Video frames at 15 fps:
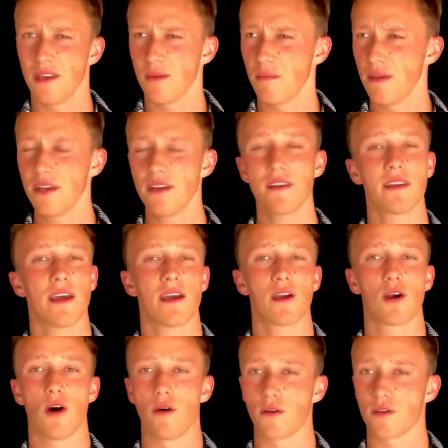meaning they are
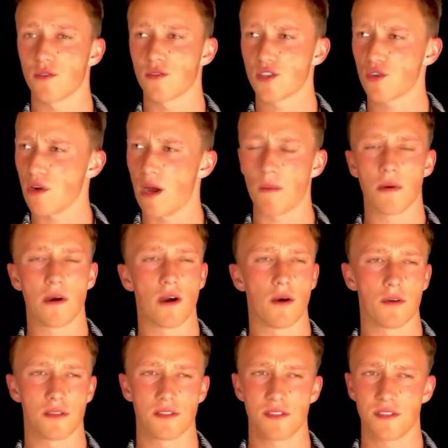going to scrub
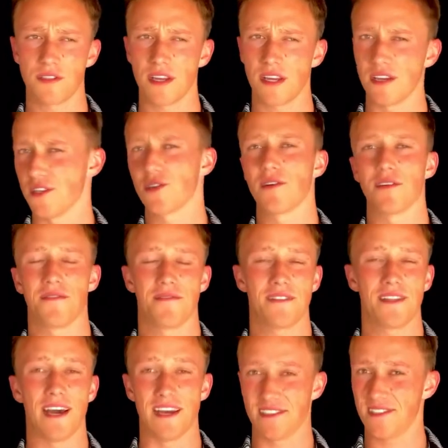out any sort of
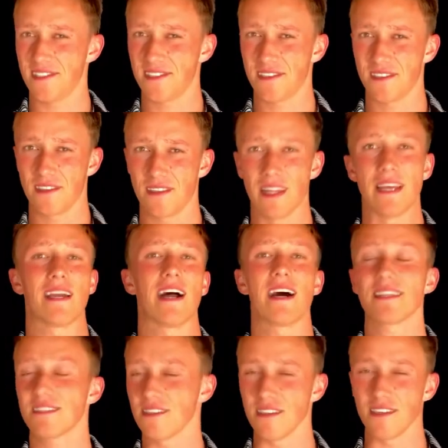dust, like
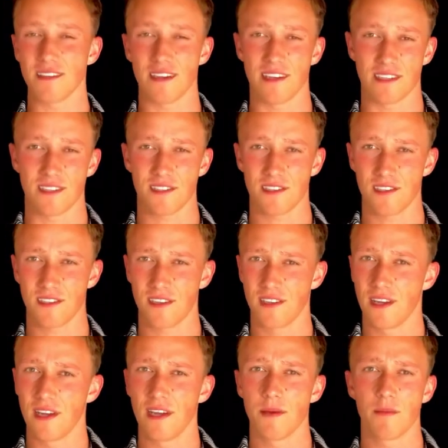arsenic dust.
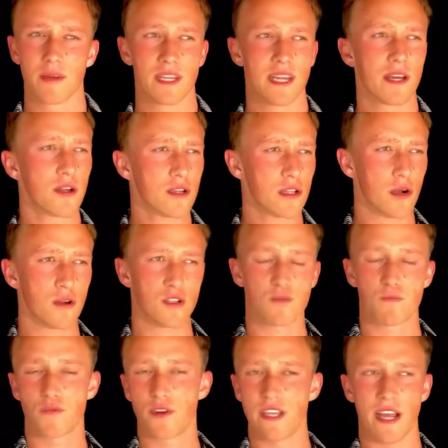But they are not going to
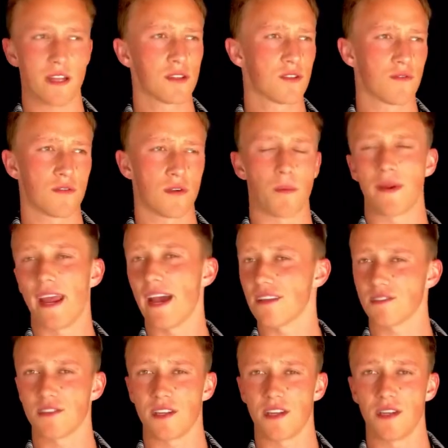protect you from
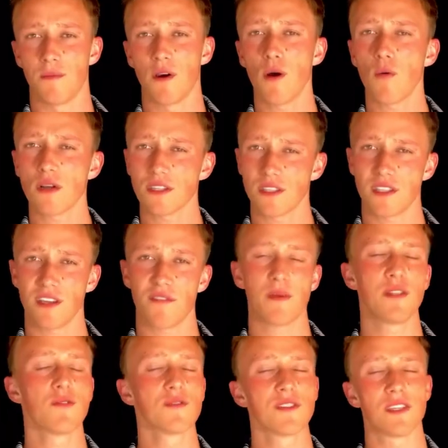gases anymore once they've been
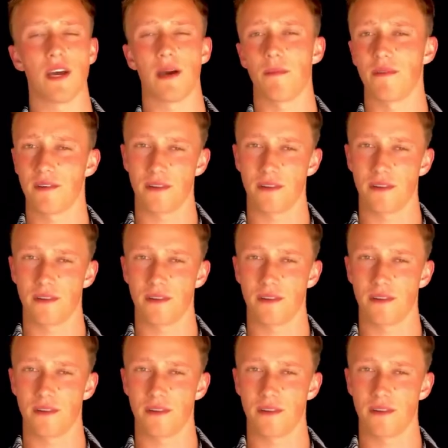used up.